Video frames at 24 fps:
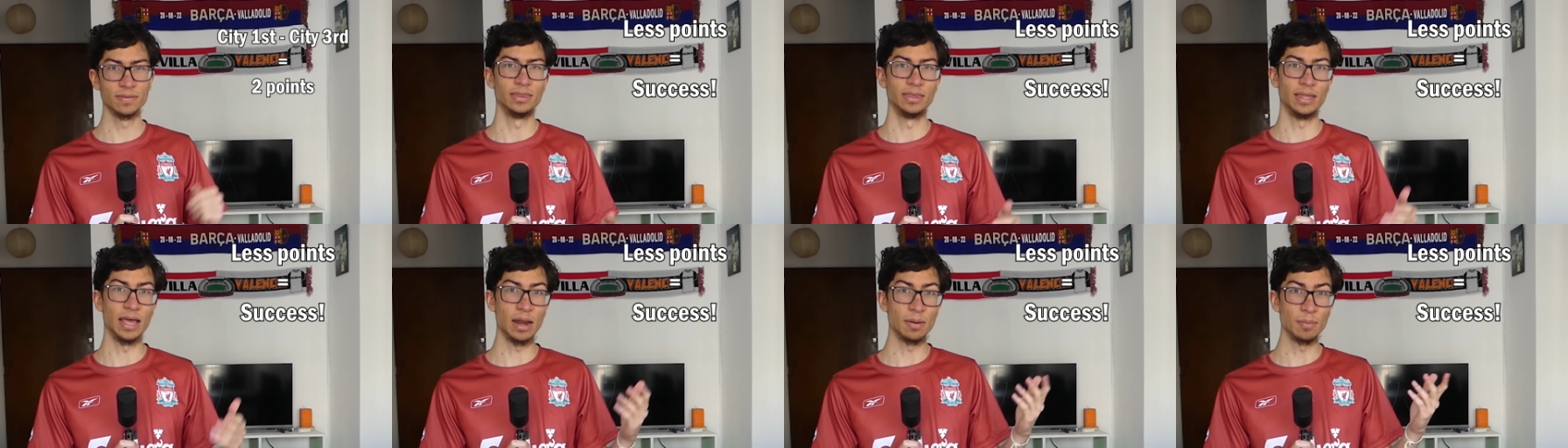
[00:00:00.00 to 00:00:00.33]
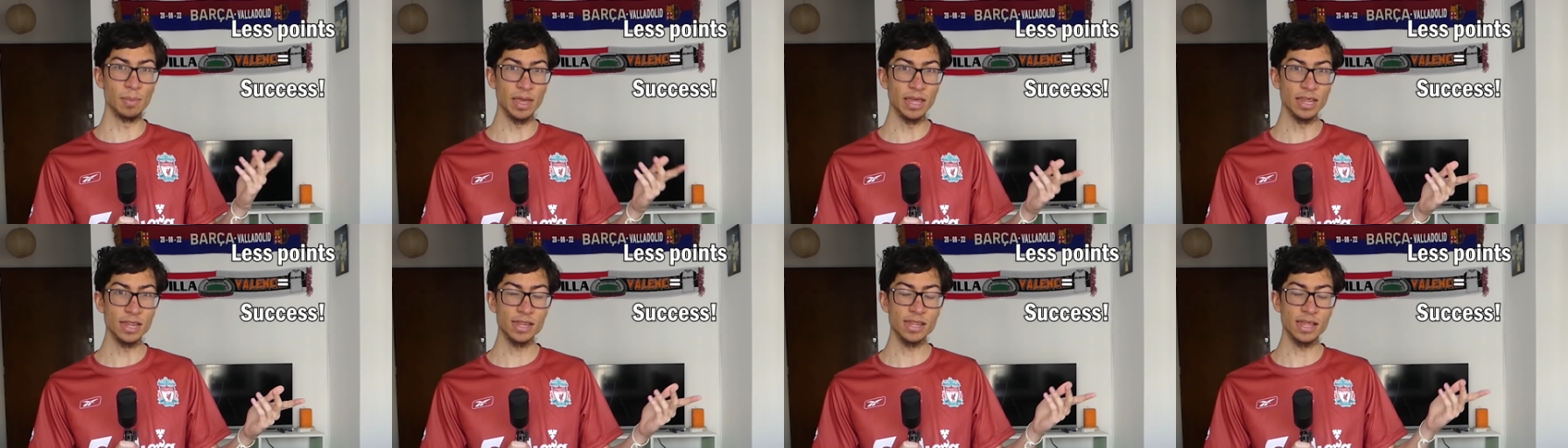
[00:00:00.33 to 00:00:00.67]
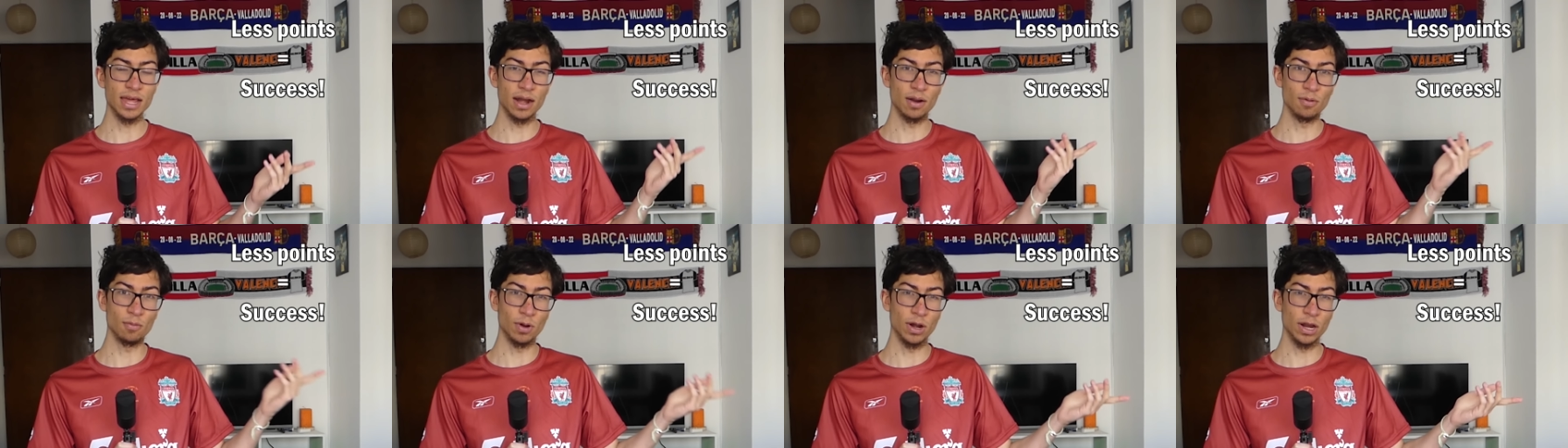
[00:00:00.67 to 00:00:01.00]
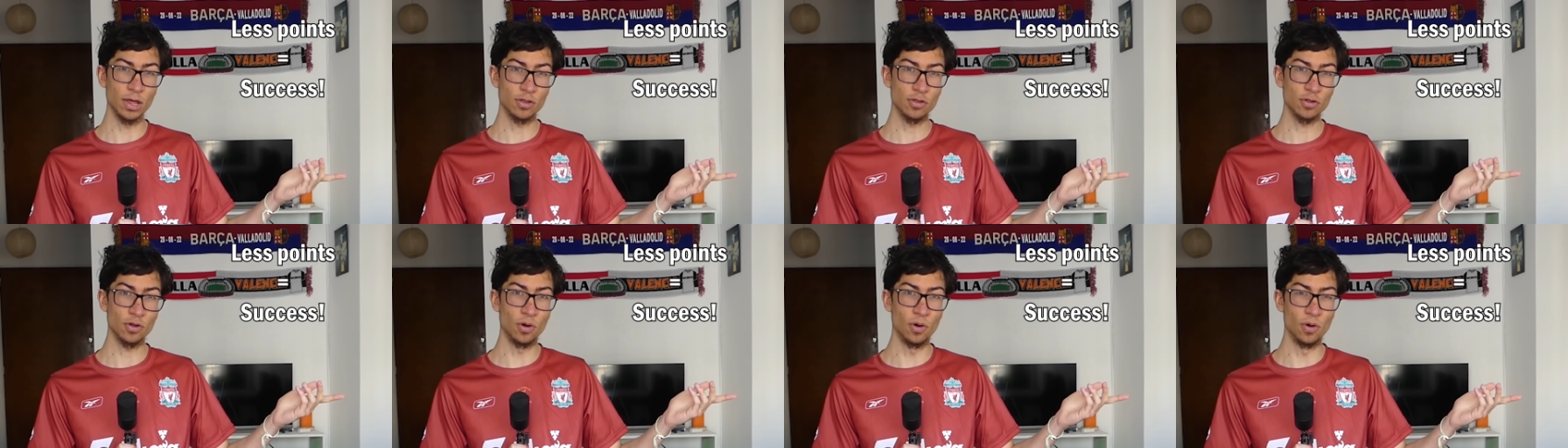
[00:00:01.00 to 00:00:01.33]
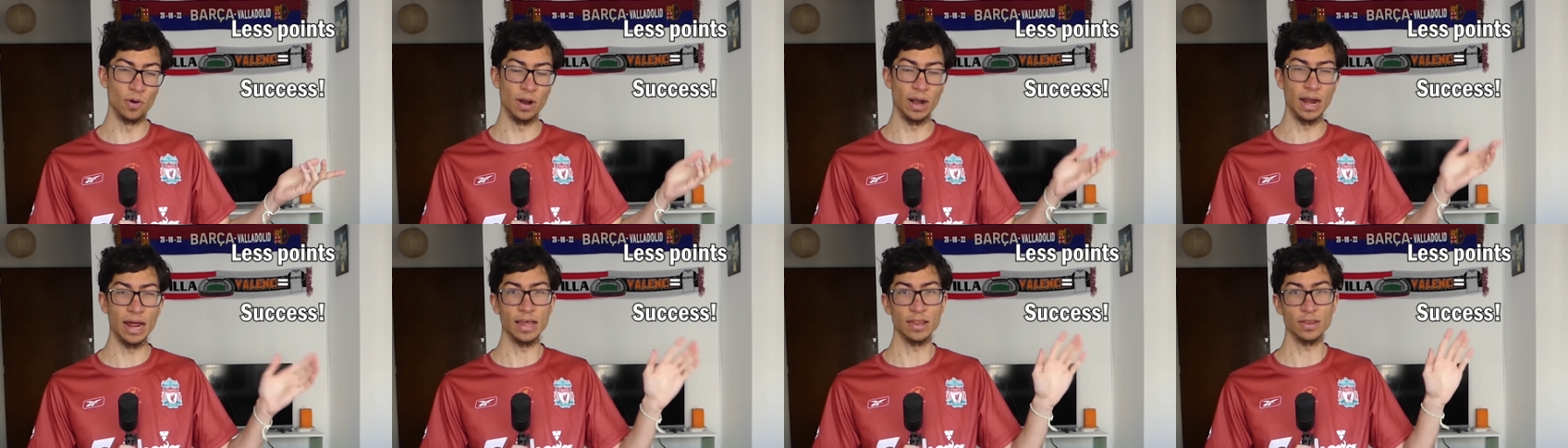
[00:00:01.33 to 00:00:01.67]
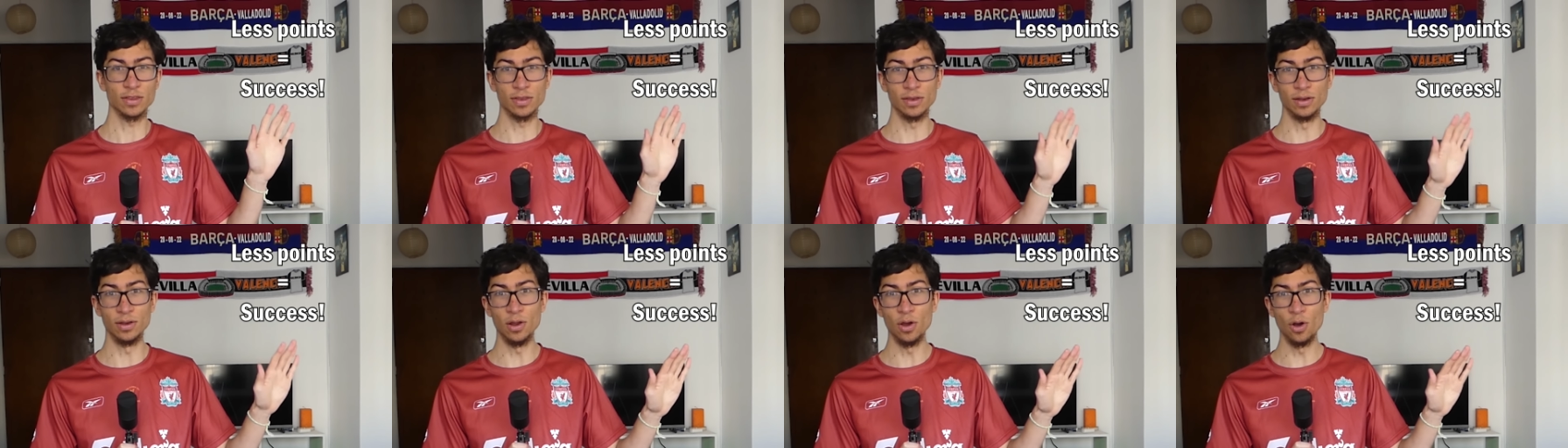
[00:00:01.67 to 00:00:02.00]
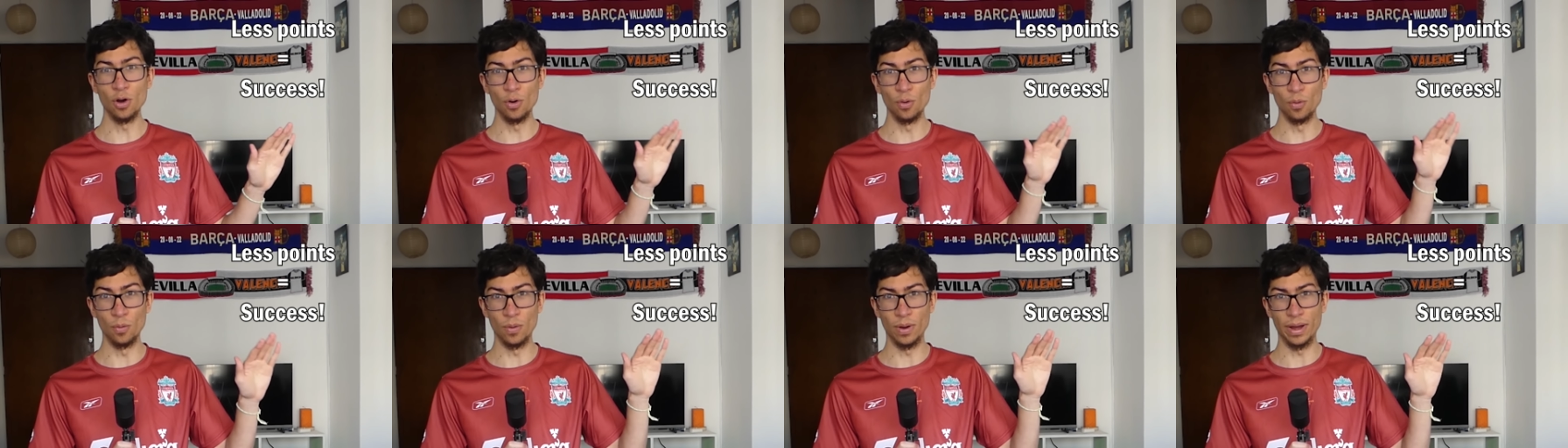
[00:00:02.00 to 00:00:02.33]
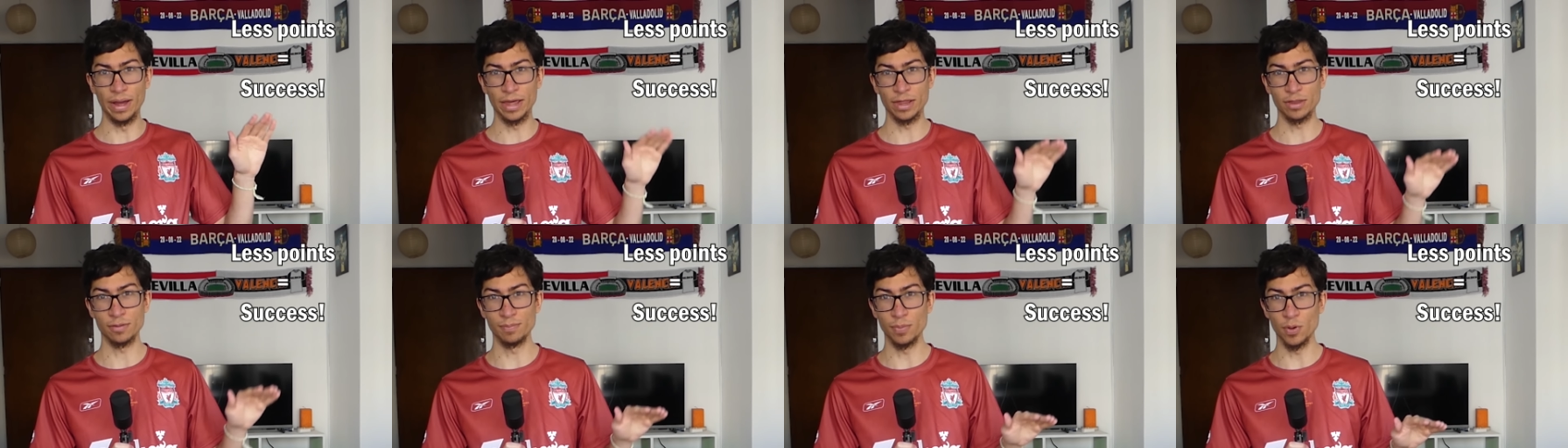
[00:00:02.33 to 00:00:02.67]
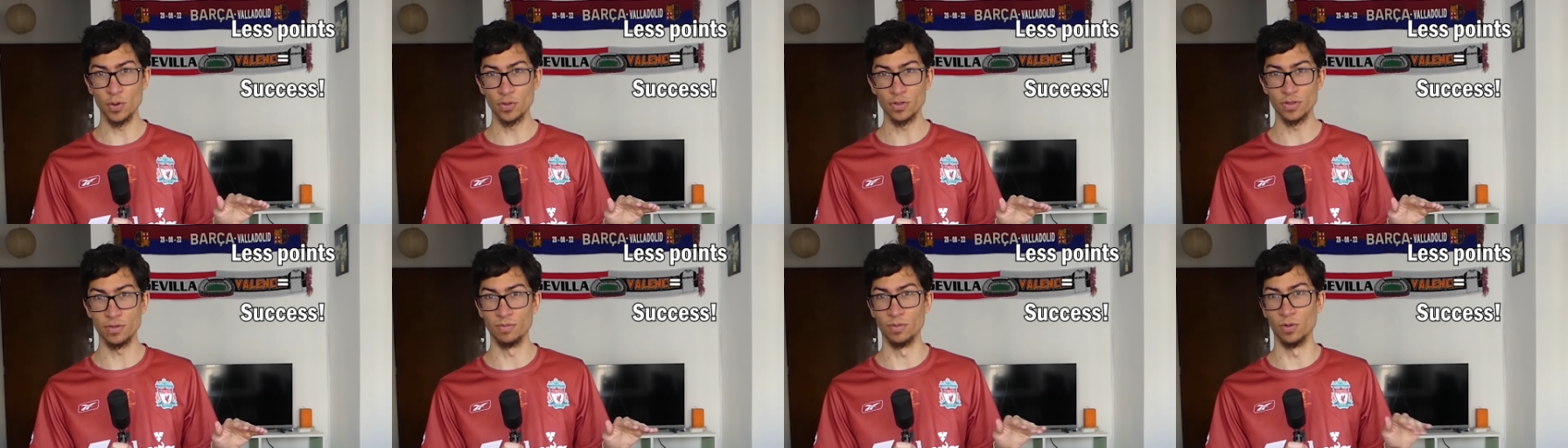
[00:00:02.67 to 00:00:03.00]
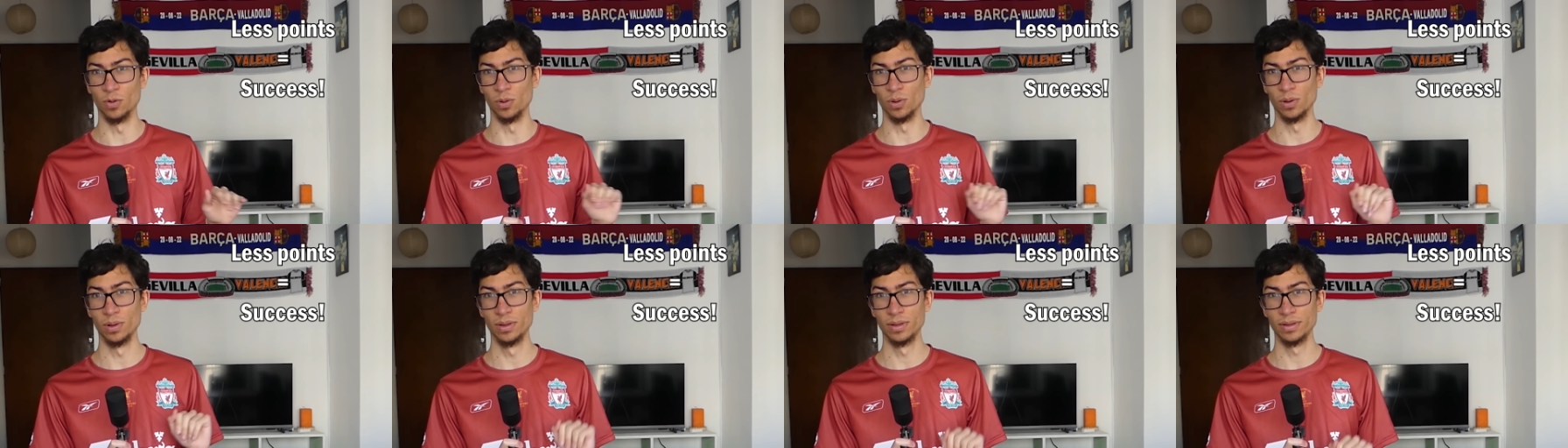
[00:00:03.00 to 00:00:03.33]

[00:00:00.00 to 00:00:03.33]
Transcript: That means that I want to score as low as possible.